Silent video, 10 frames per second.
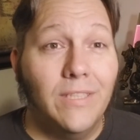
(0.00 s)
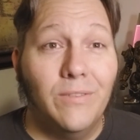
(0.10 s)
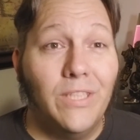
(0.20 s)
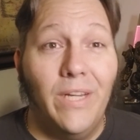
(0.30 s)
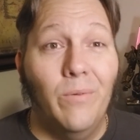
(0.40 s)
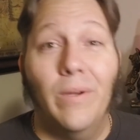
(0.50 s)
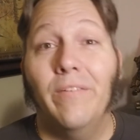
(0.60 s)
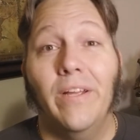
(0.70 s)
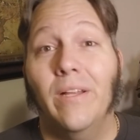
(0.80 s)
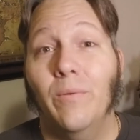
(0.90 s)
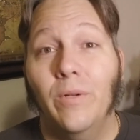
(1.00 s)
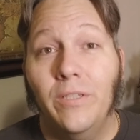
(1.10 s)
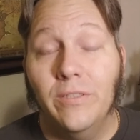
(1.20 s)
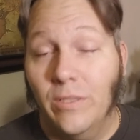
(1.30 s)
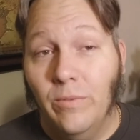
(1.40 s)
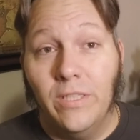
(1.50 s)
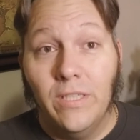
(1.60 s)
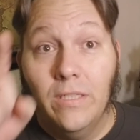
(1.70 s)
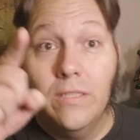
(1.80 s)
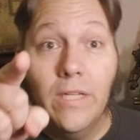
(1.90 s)
I was eating whatever the hell I wanted to. I was like, what is
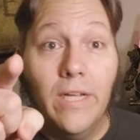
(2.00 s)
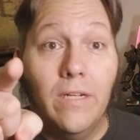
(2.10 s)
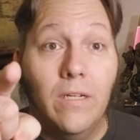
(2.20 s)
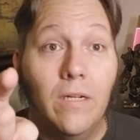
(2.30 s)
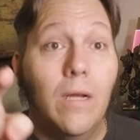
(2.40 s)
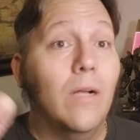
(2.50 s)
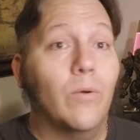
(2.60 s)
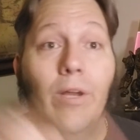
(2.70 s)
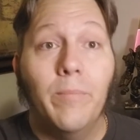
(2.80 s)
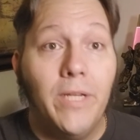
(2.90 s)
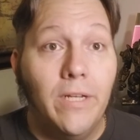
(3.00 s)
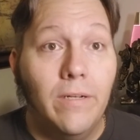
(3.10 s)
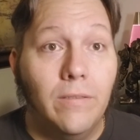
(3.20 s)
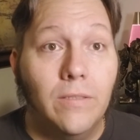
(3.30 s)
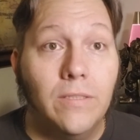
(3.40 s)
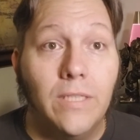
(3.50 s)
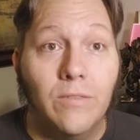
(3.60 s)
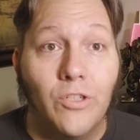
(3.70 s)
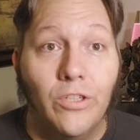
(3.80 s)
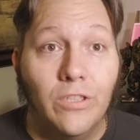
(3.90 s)
it? Is that I don't care, I'm eating it. It
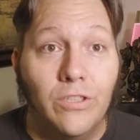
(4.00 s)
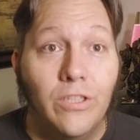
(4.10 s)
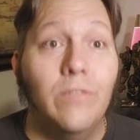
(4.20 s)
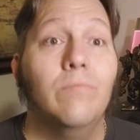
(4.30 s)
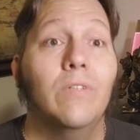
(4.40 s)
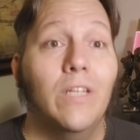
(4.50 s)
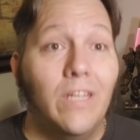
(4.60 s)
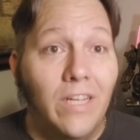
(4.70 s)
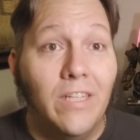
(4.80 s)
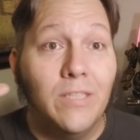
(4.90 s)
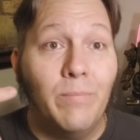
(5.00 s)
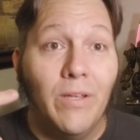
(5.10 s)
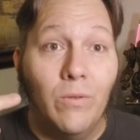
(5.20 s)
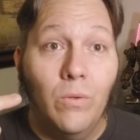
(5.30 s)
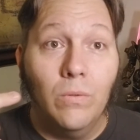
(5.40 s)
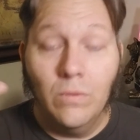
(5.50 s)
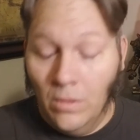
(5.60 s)
sounds good, looks good in this mouth hole.